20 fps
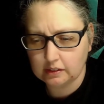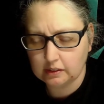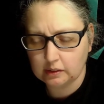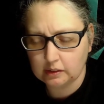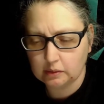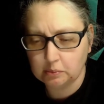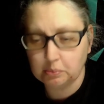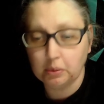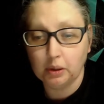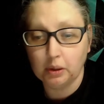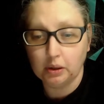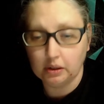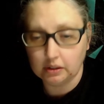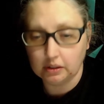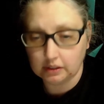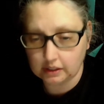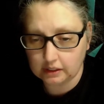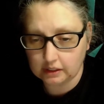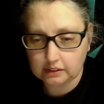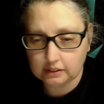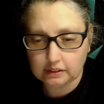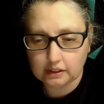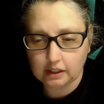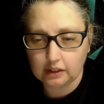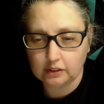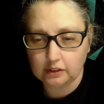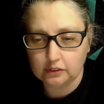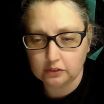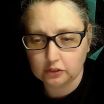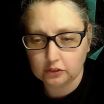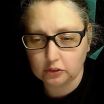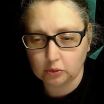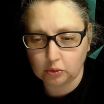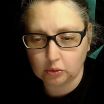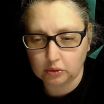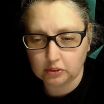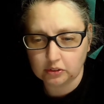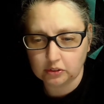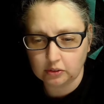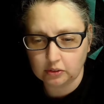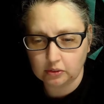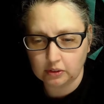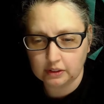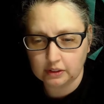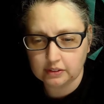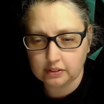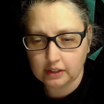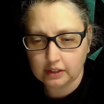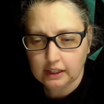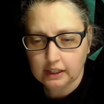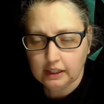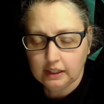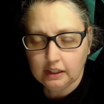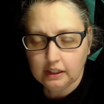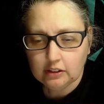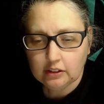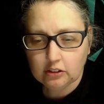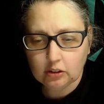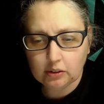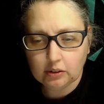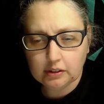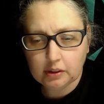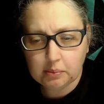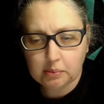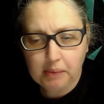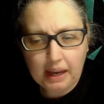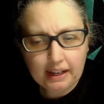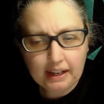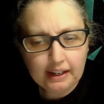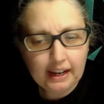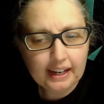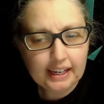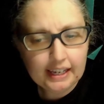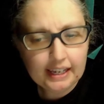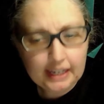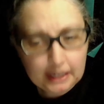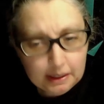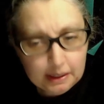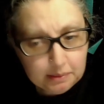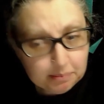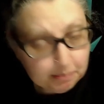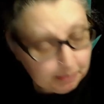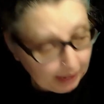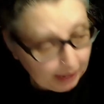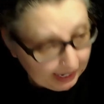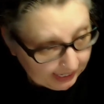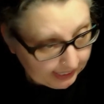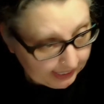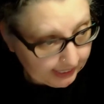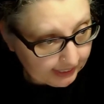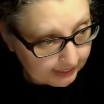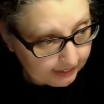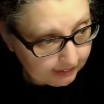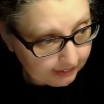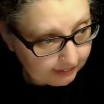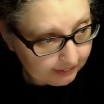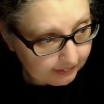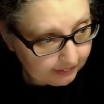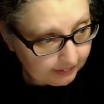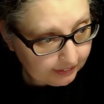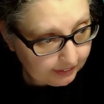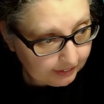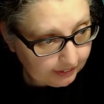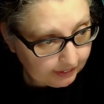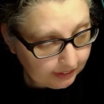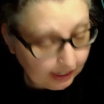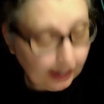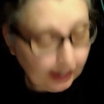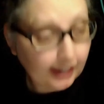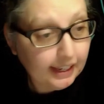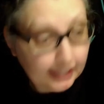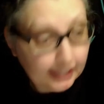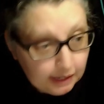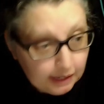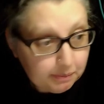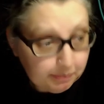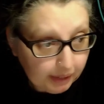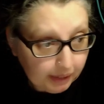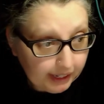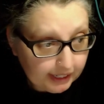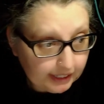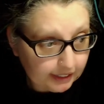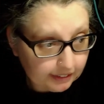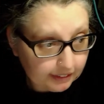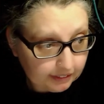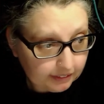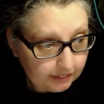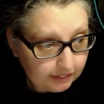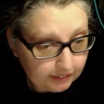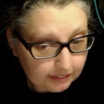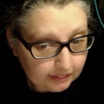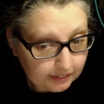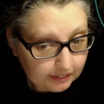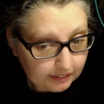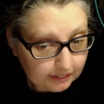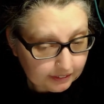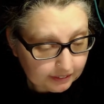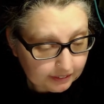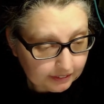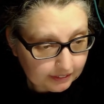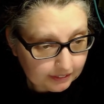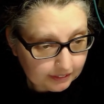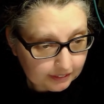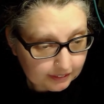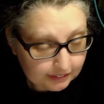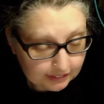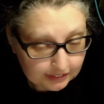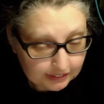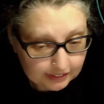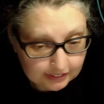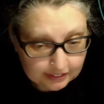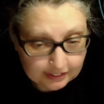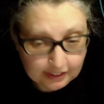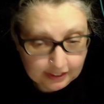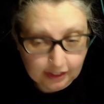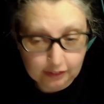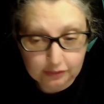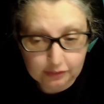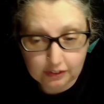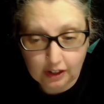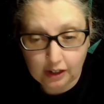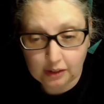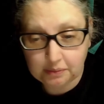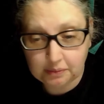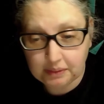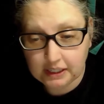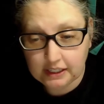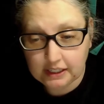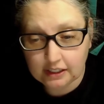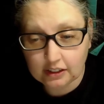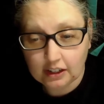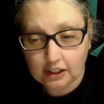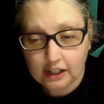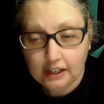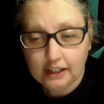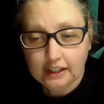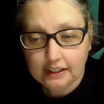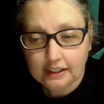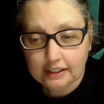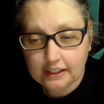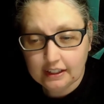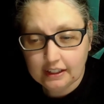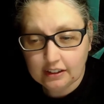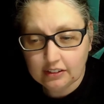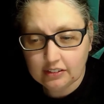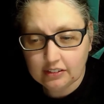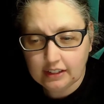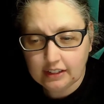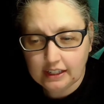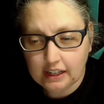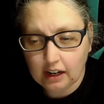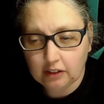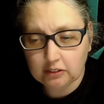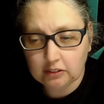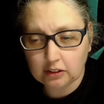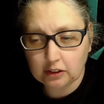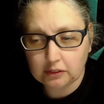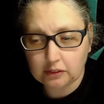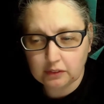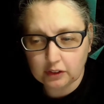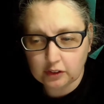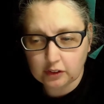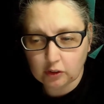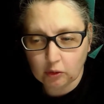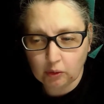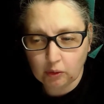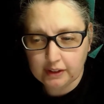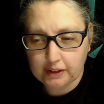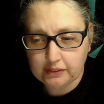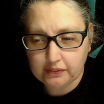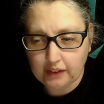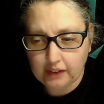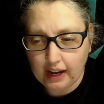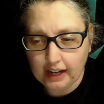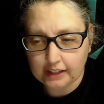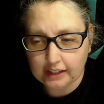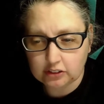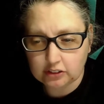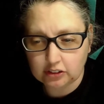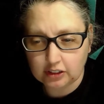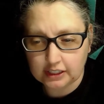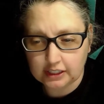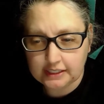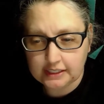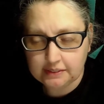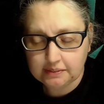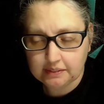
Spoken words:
book of short stories. So it's about a hitman. A hitman. Y'all follow me here? Kills the owner of a toy factory